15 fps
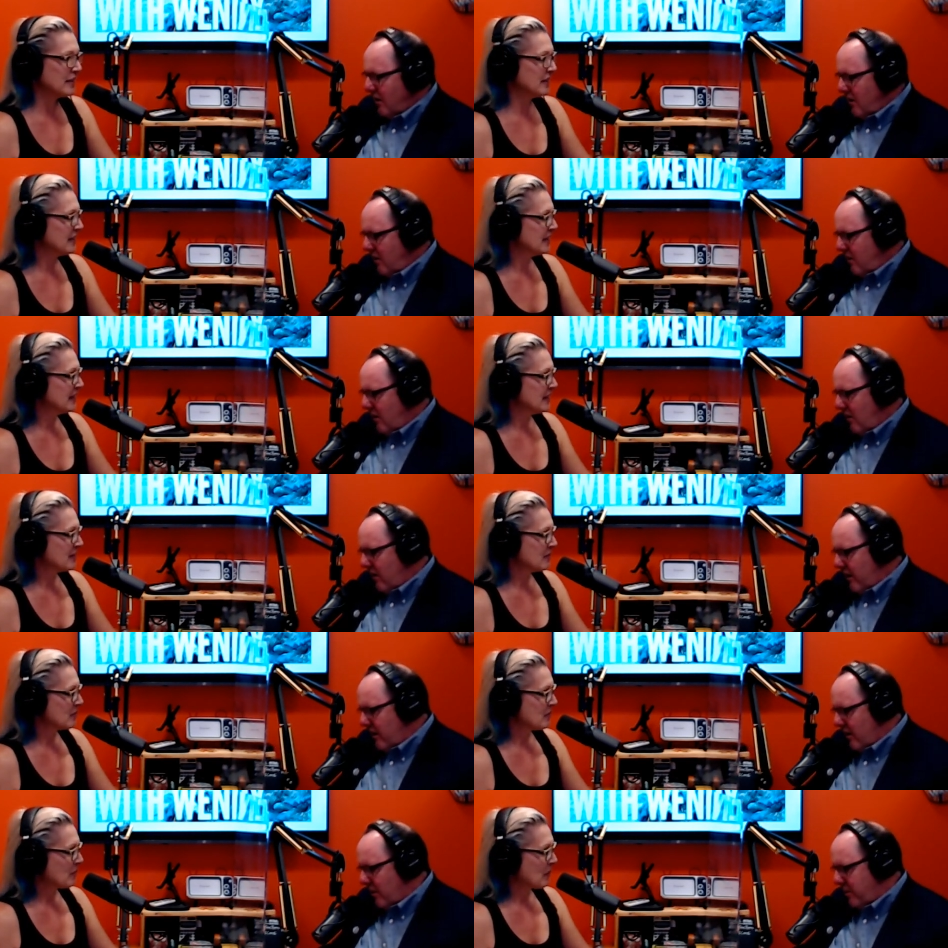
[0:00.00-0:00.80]
Speaker 1: No, I
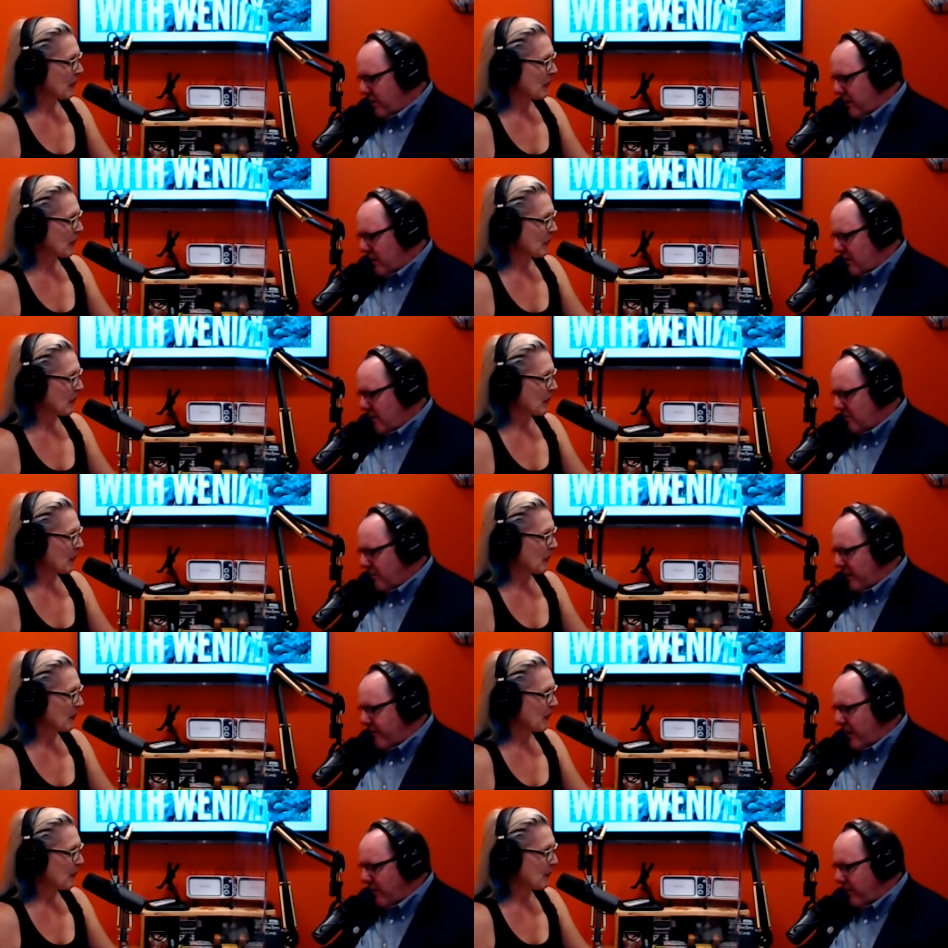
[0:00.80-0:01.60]
know, but my
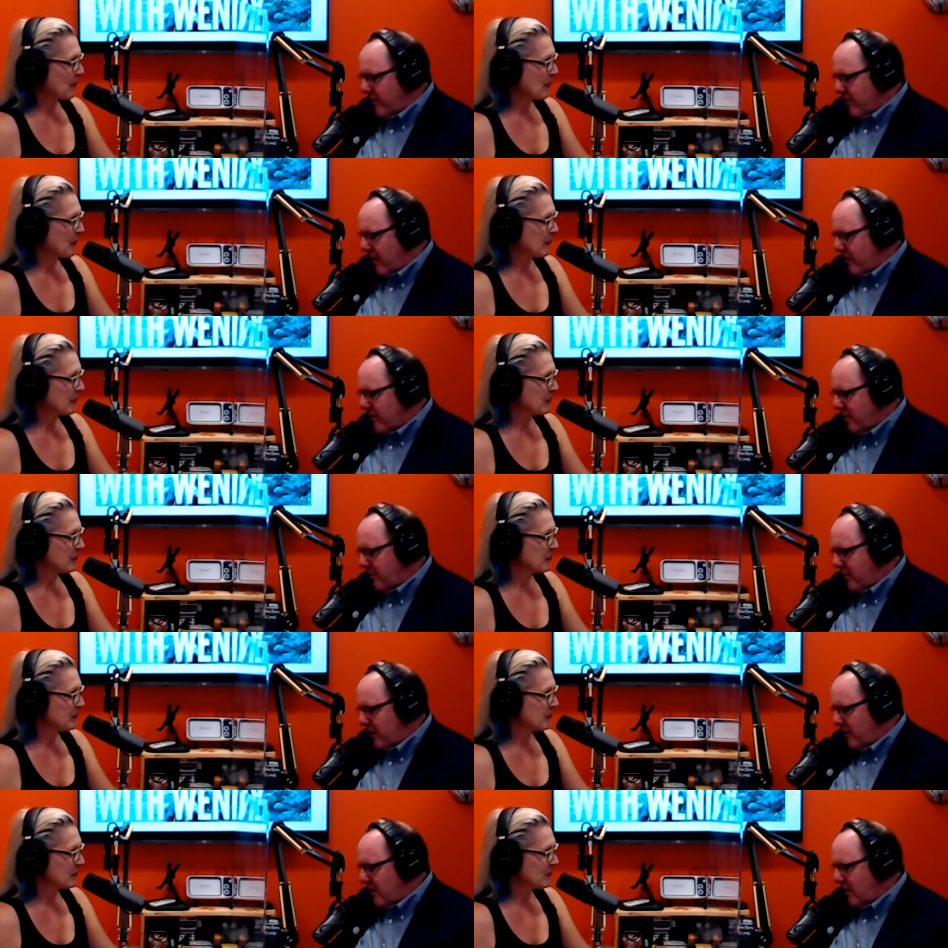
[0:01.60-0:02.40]
family's awesome. But
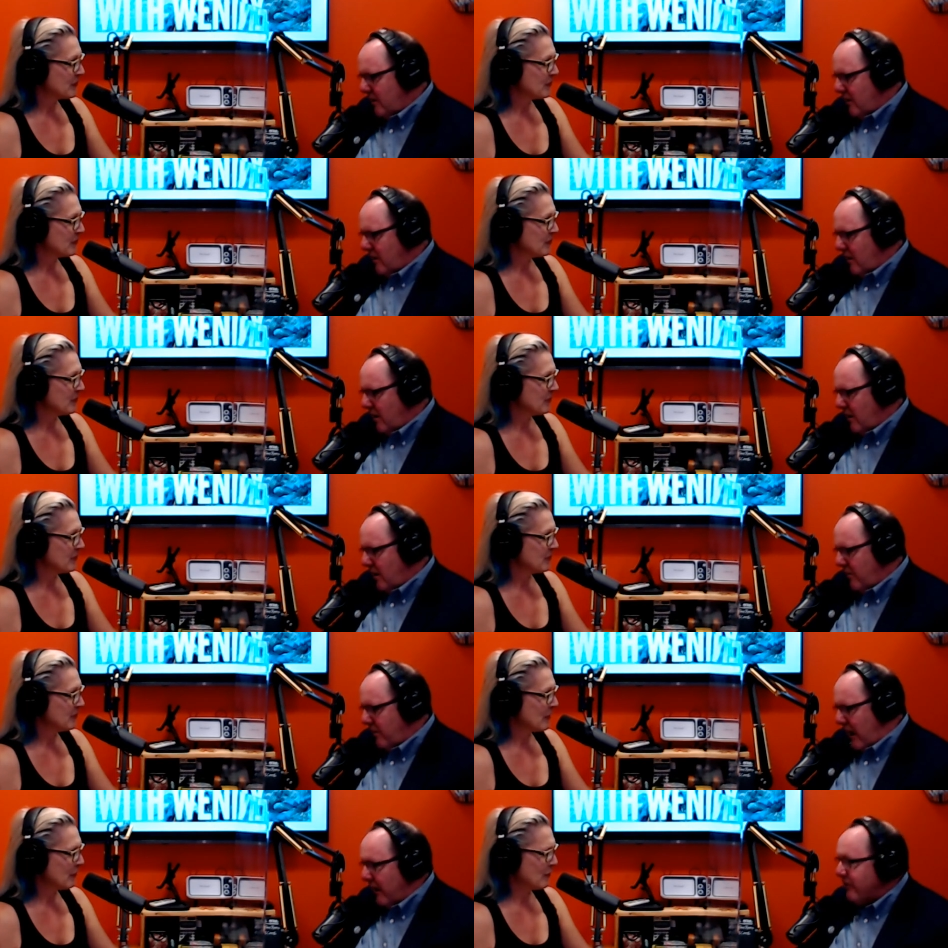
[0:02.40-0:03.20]
uh,
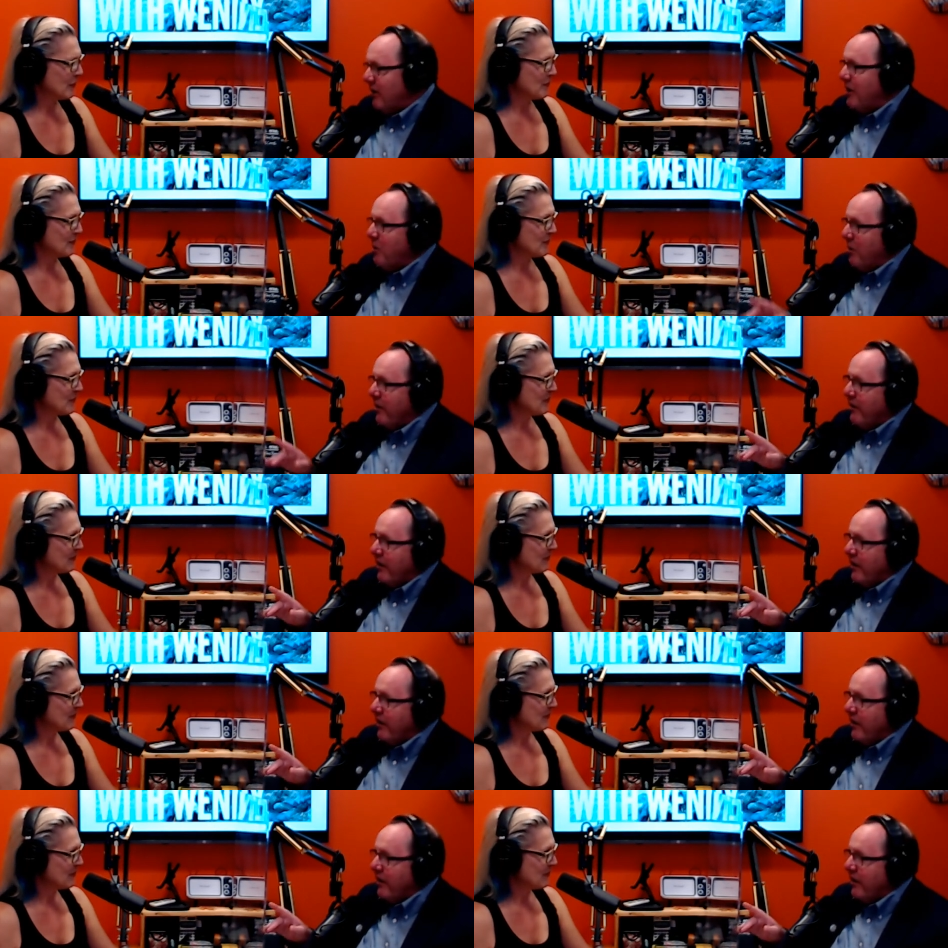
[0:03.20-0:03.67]
I'll tell you one thing